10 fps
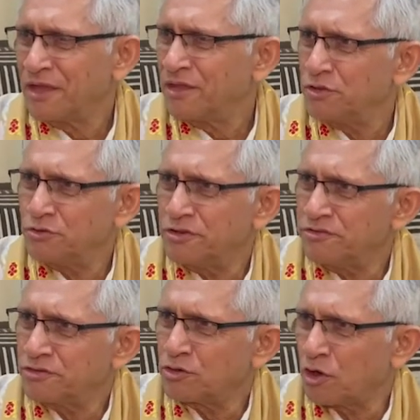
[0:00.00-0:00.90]
You
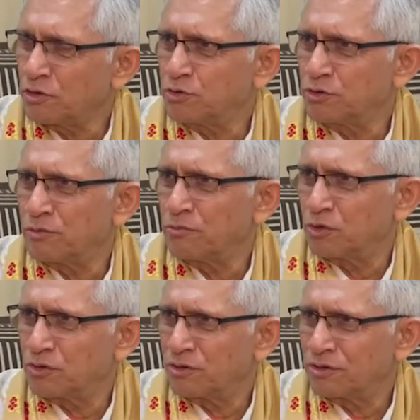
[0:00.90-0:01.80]
just talk to the
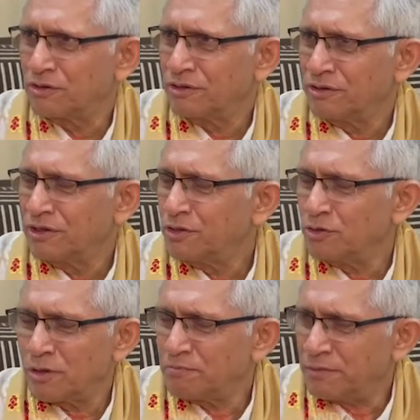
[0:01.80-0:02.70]
book. You
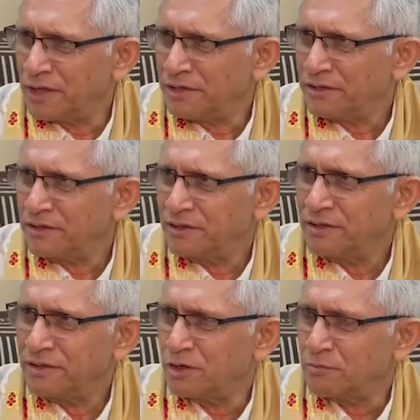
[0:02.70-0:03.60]
have pain
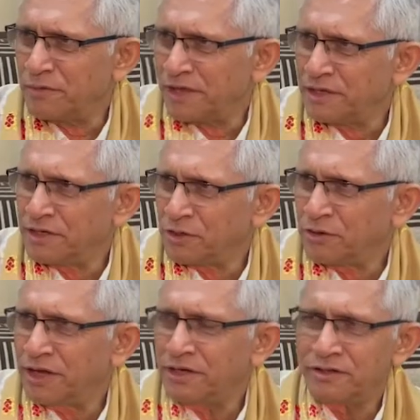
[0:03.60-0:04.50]
in your
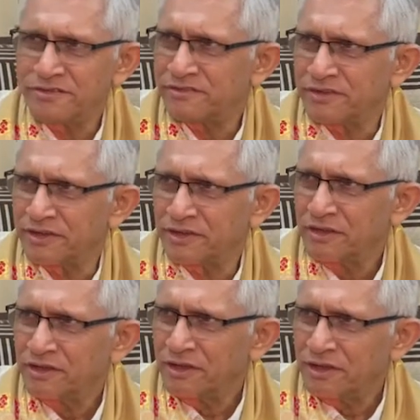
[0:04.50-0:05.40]
head, say,
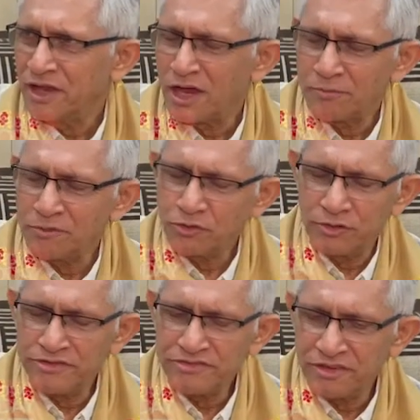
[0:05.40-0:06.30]
I am
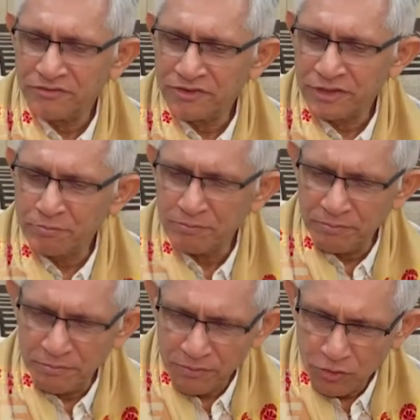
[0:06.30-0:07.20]
today suffering
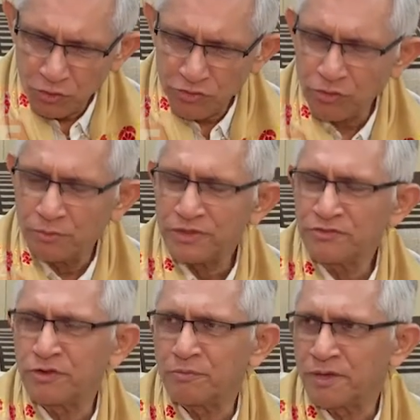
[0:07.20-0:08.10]
so much
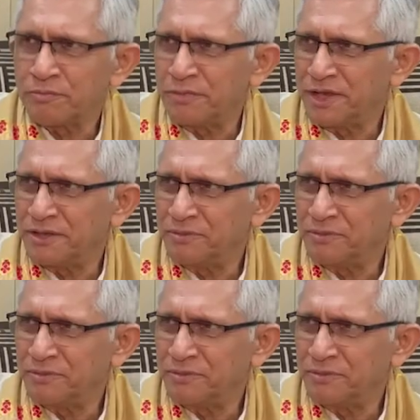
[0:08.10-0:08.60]
from my pain.